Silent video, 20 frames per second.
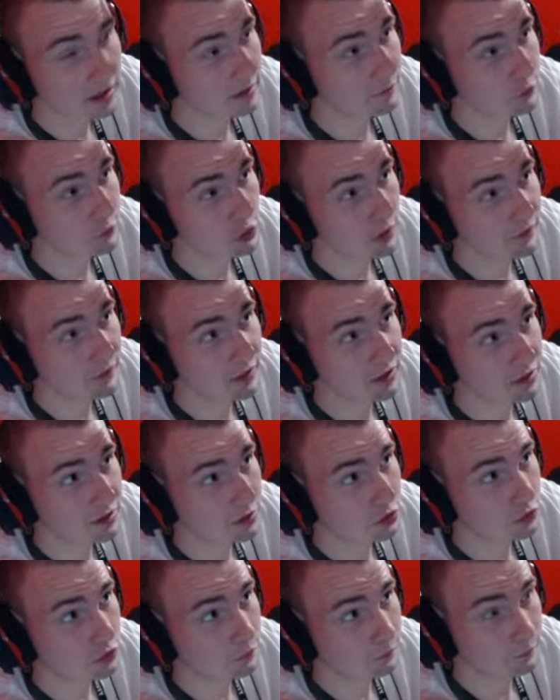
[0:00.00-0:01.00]
If
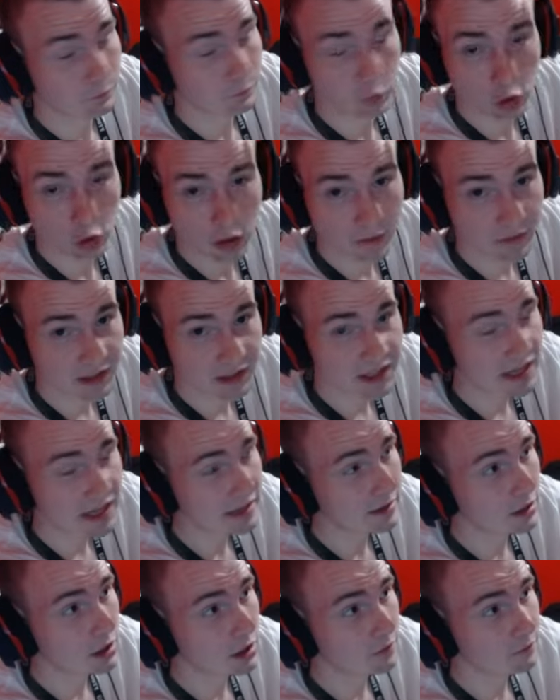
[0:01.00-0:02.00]
you're having to take
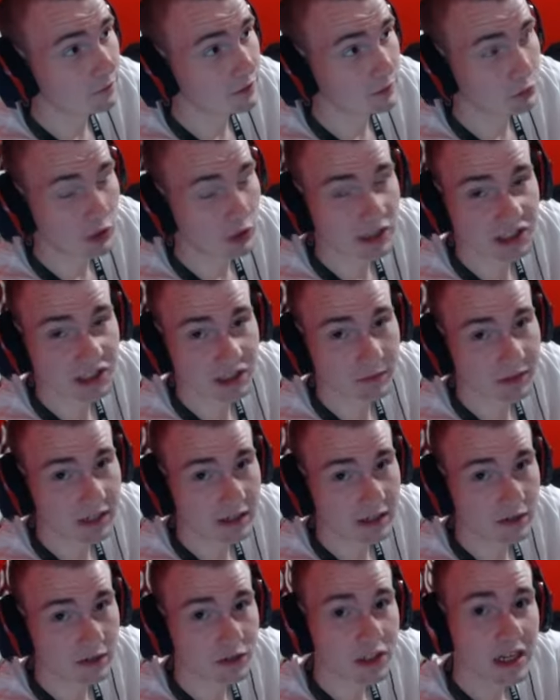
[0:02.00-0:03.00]
it off to press something
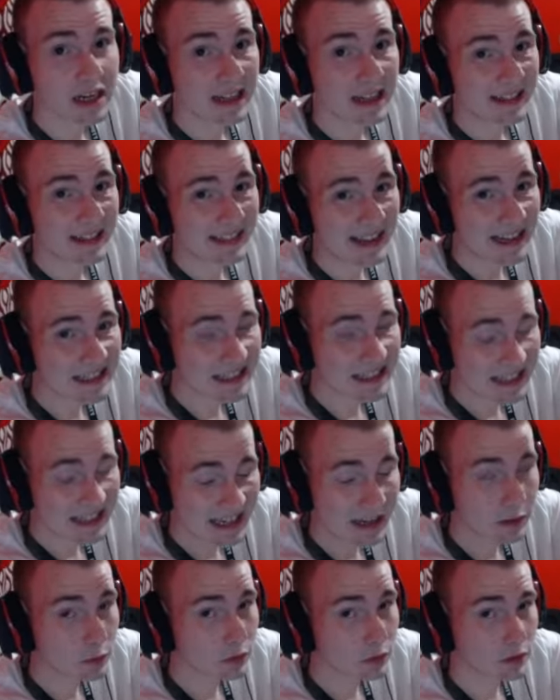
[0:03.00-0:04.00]
else, that
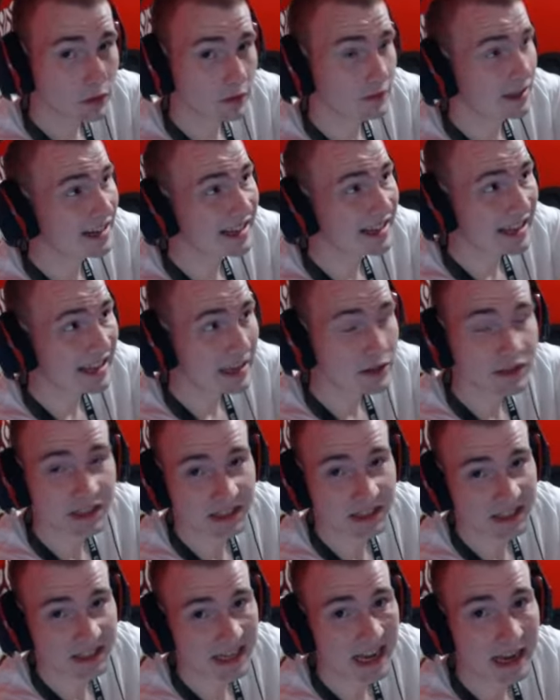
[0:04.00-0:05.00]
counts
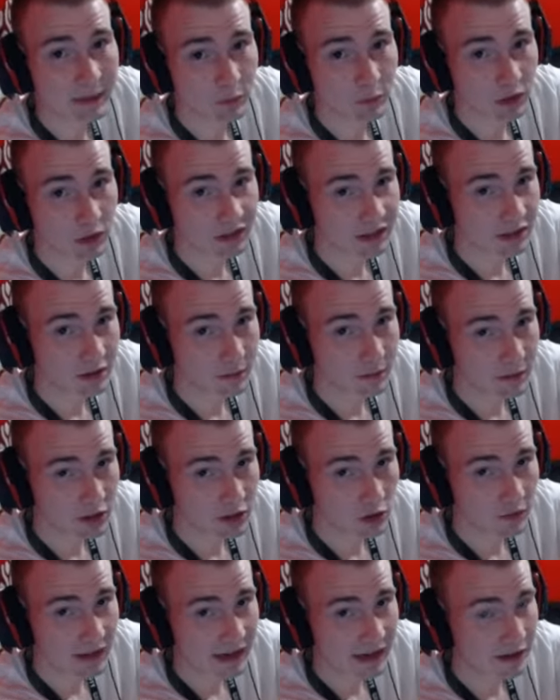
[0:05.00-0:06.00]
as time right there in the
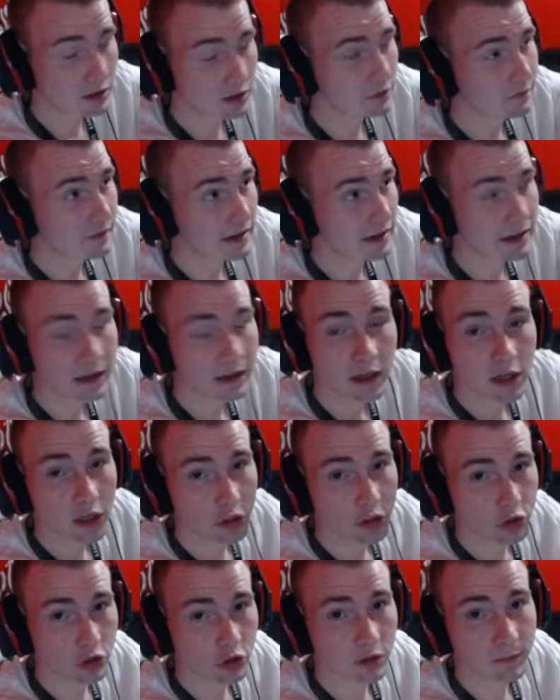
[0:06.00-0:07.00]
middle of that gunfight.
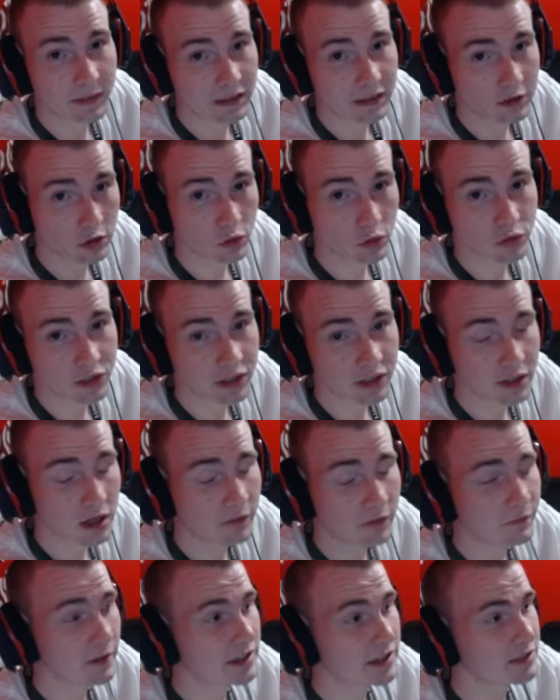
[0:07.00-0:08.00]
You're going to be losing
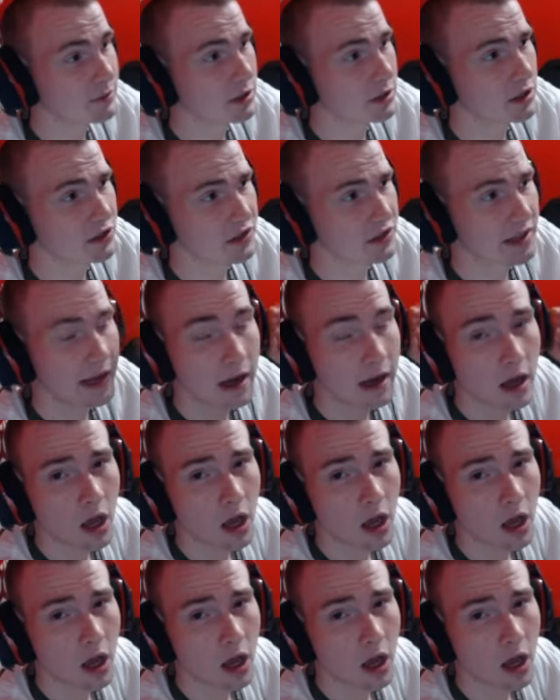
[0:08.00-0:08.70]
gunfights because of that.